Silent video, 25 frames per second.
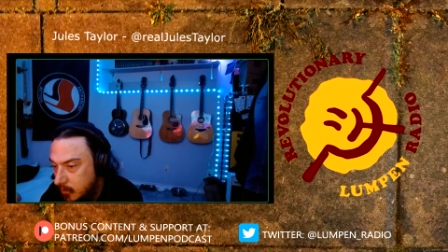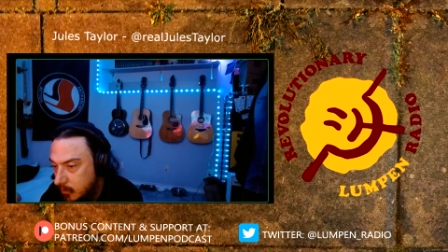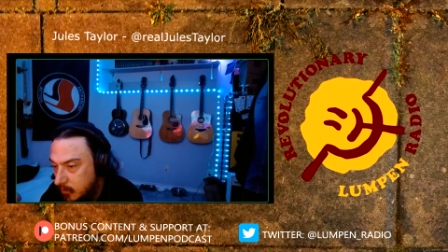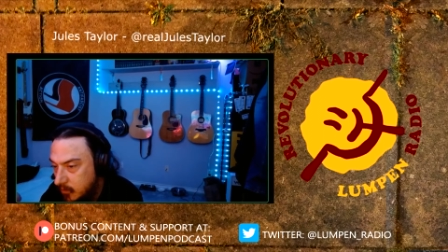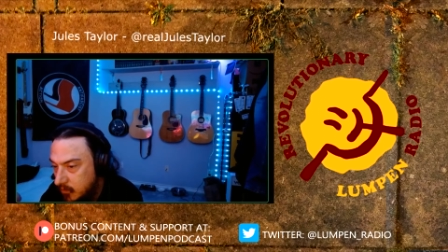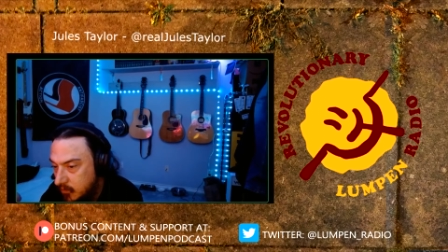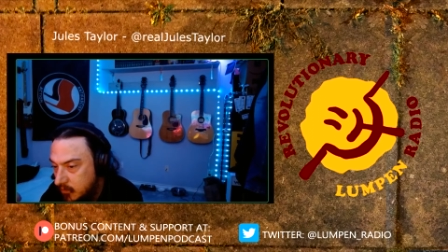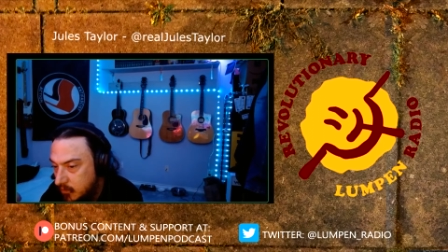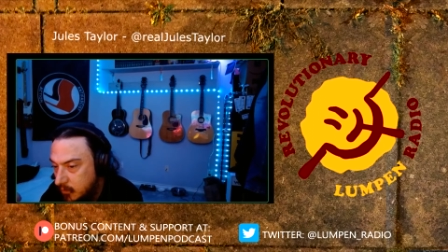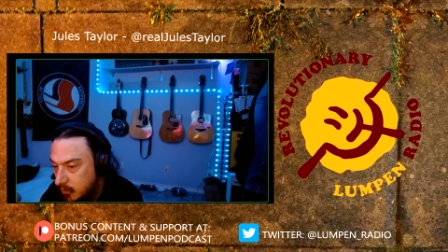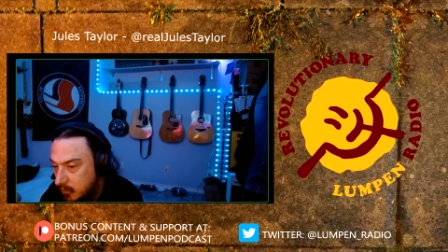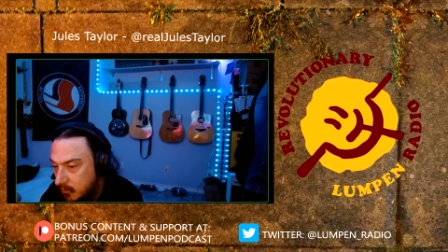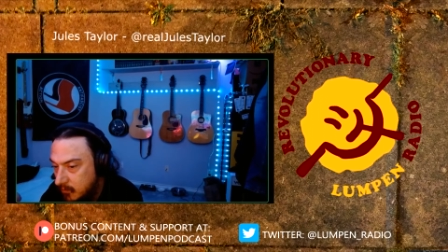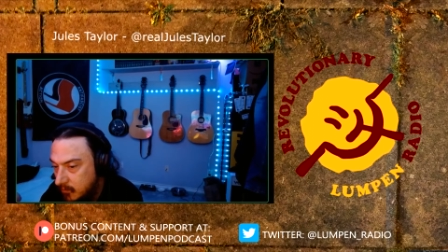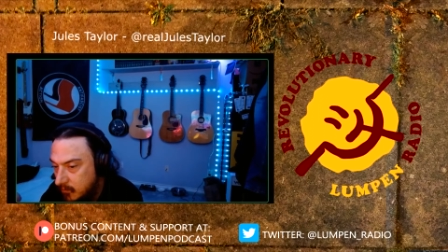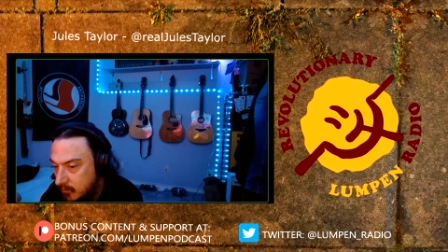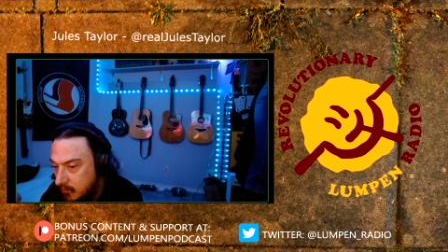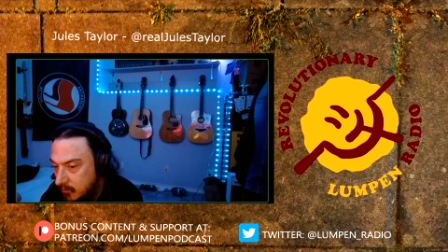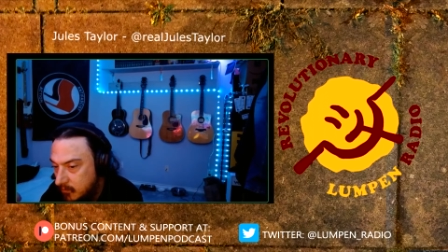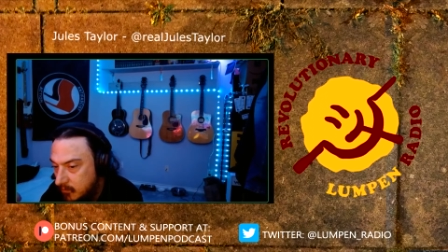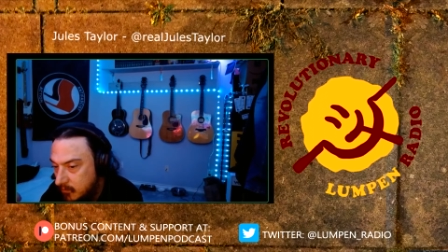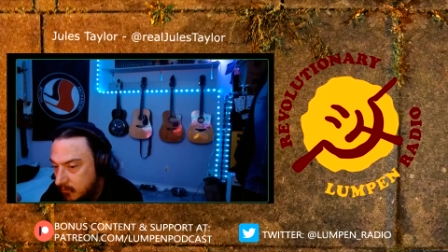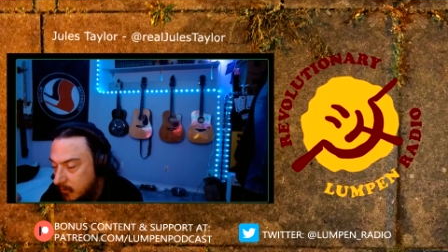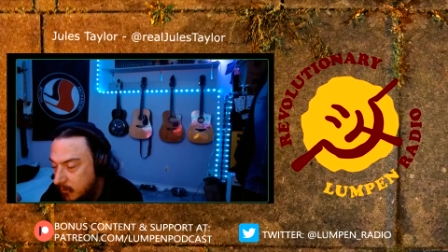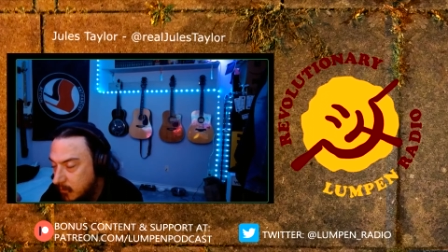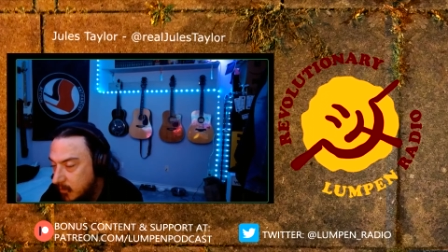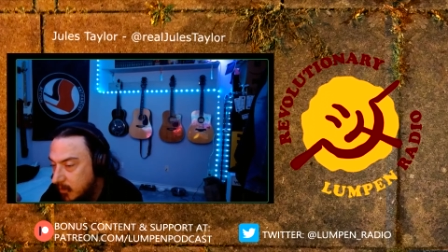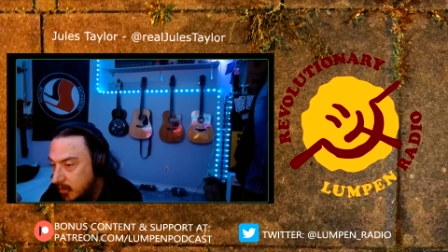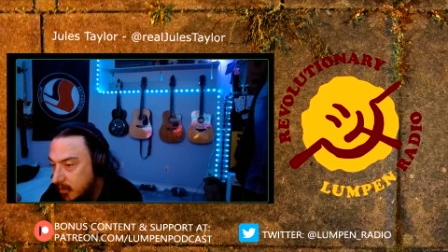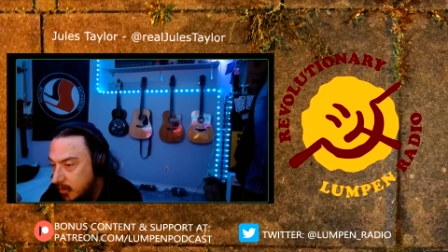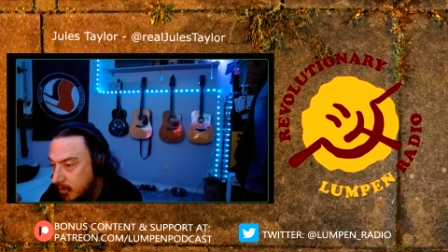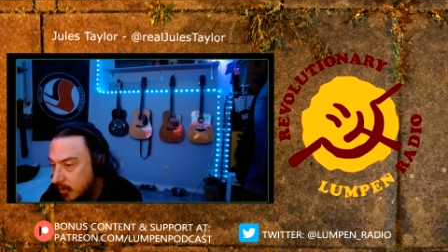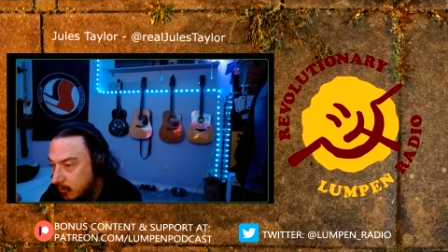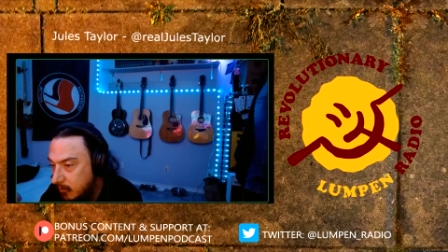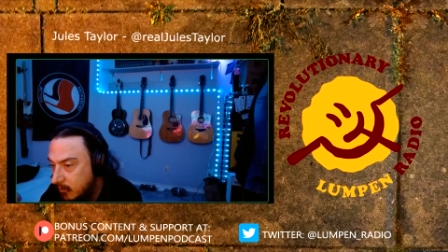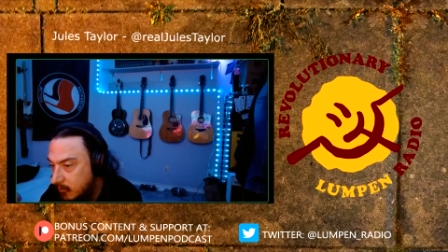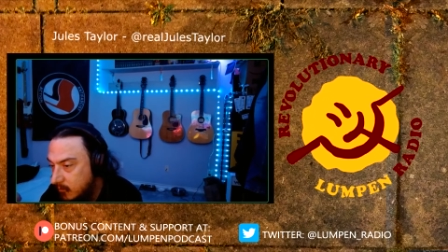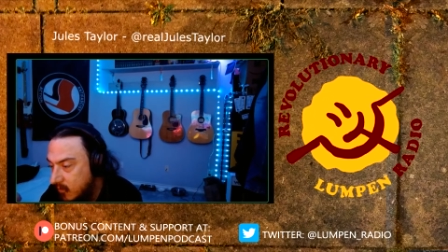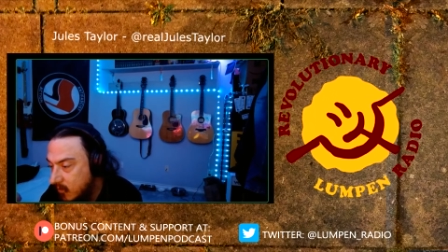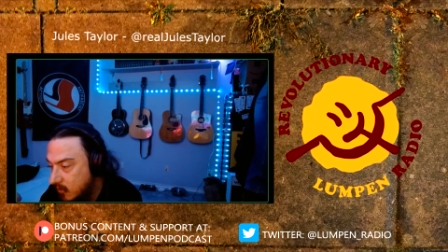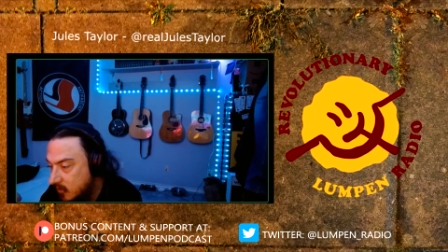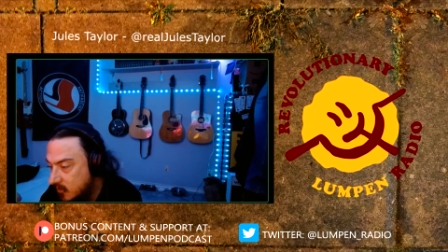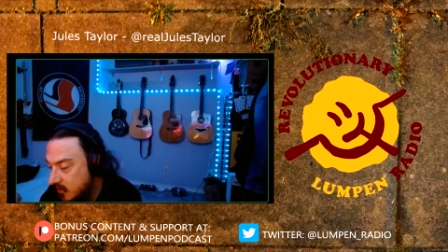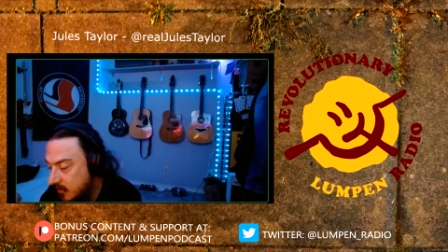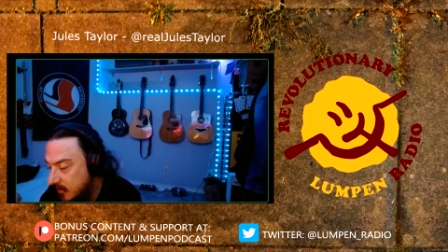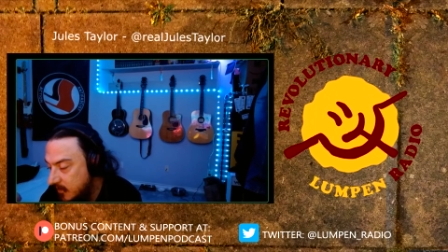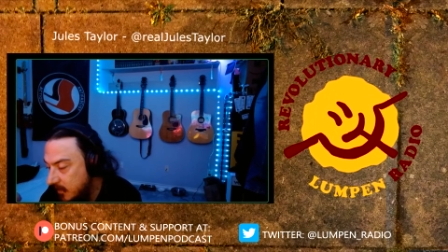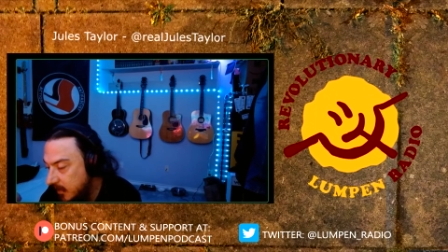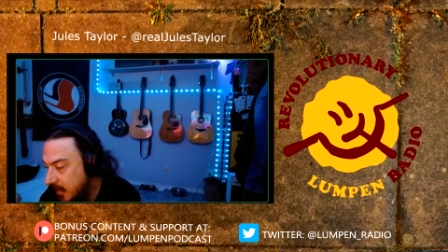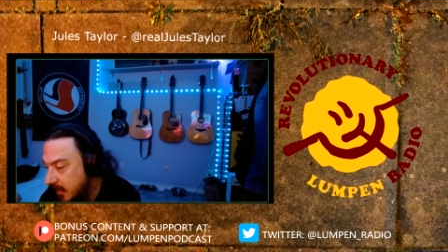sort of familiar with folks
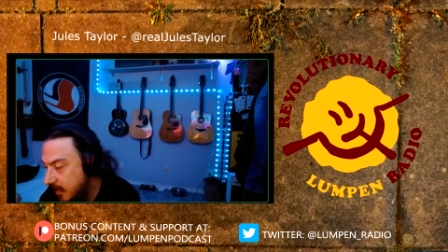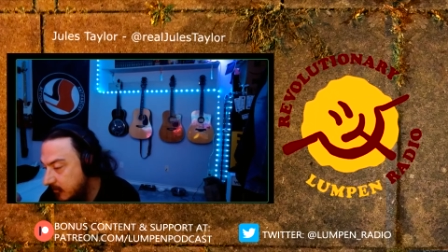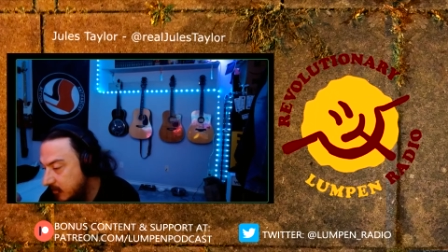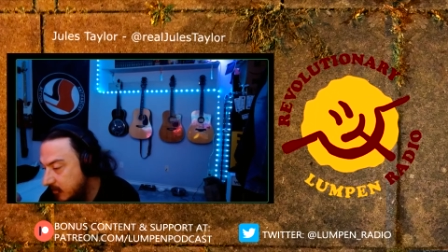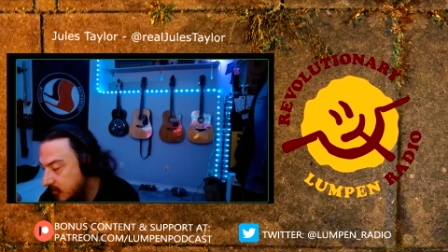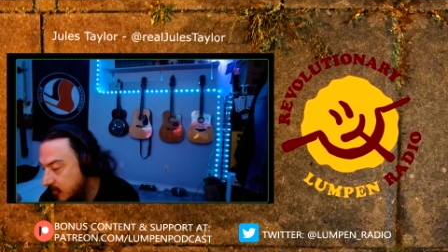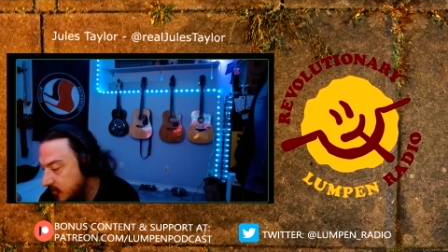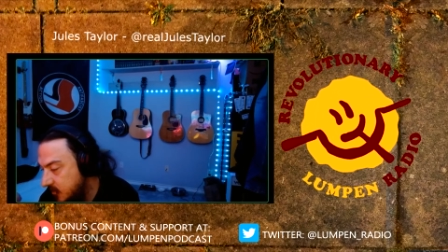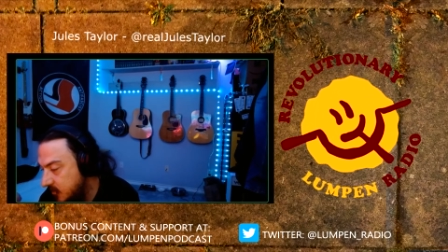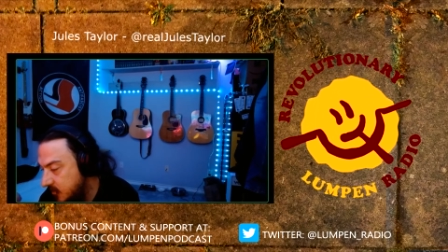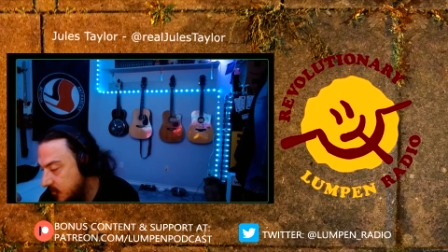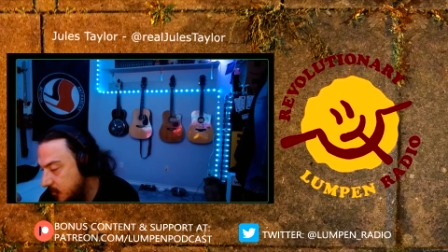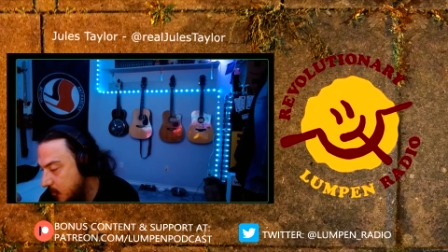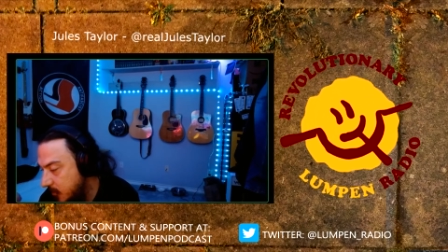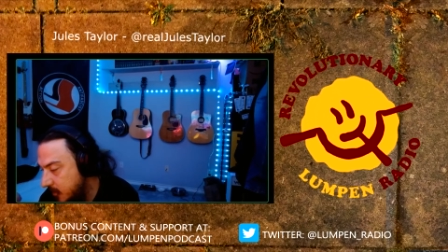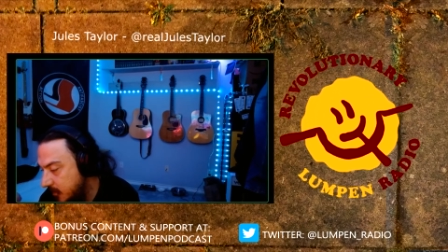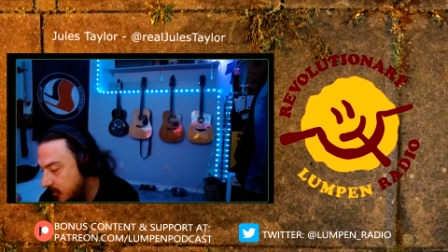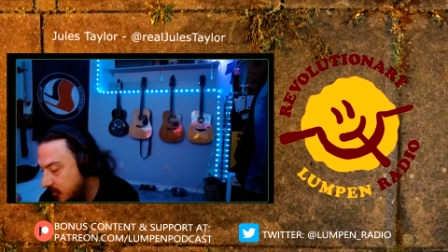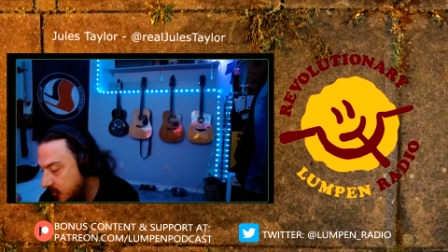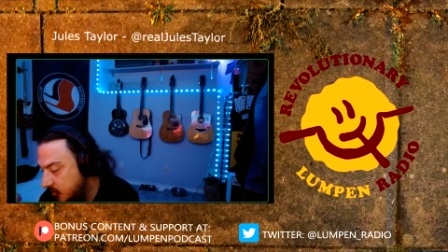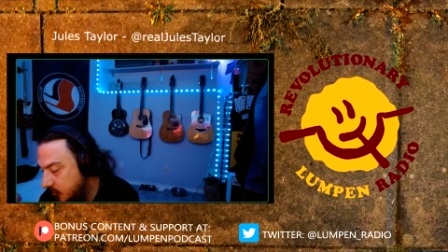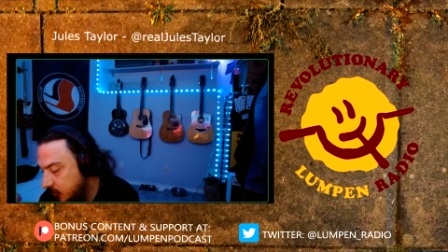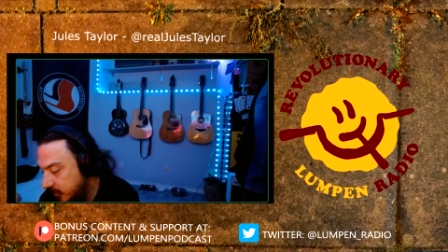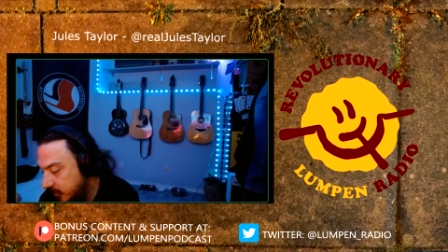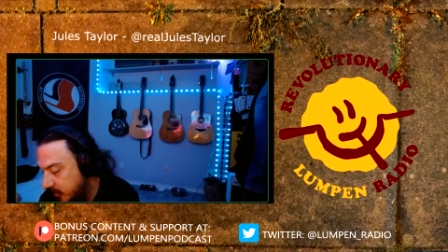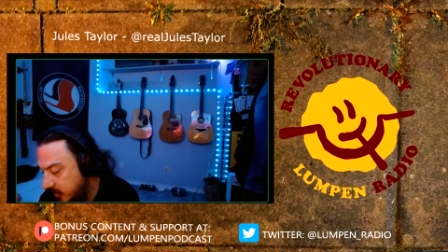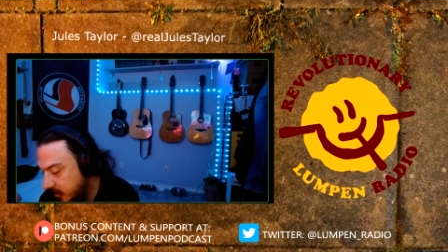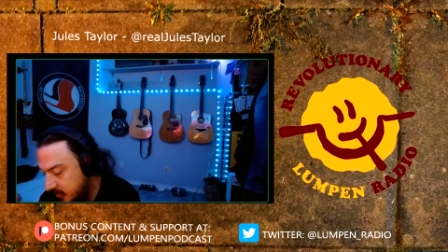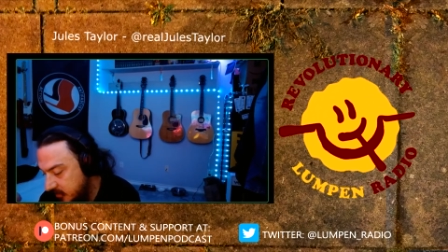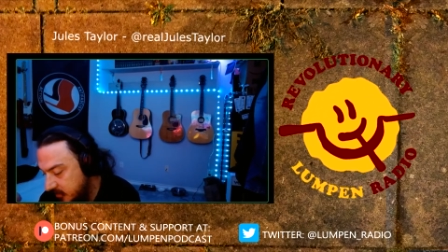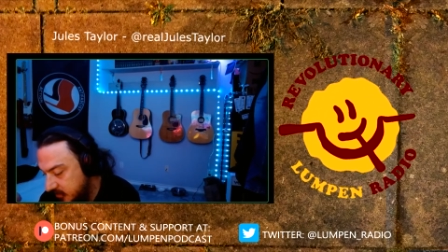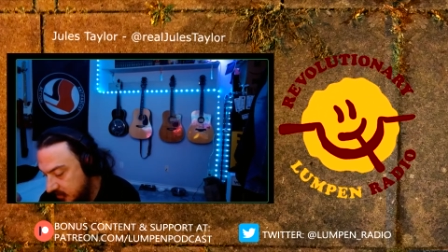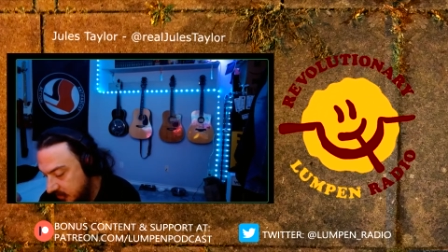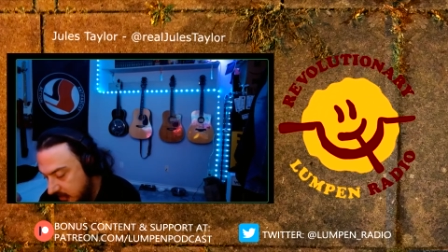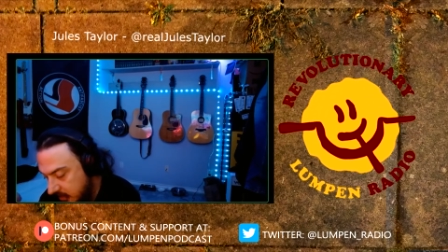on the left at this point is because,